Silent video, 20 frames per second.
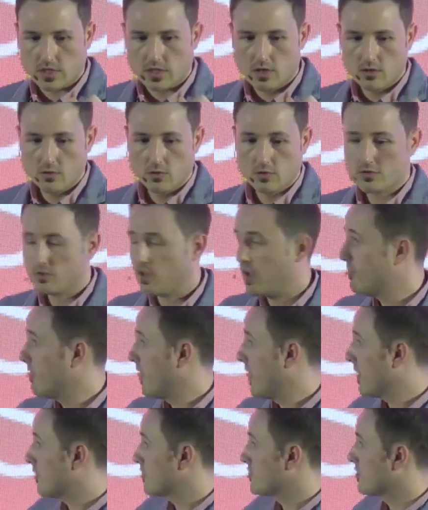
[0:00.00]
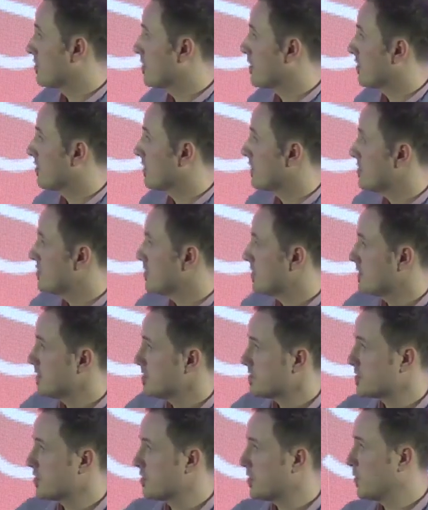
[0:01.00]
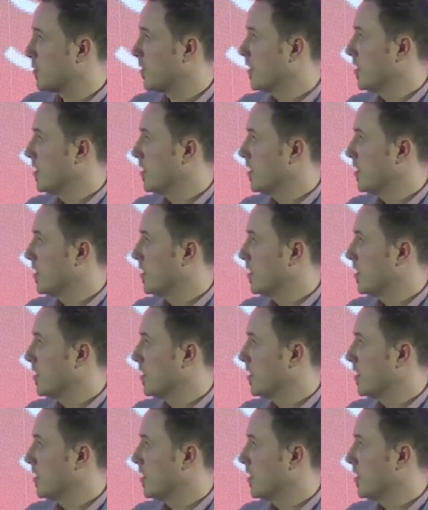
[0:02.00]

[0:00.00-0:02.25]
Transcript: You also have action recognition. So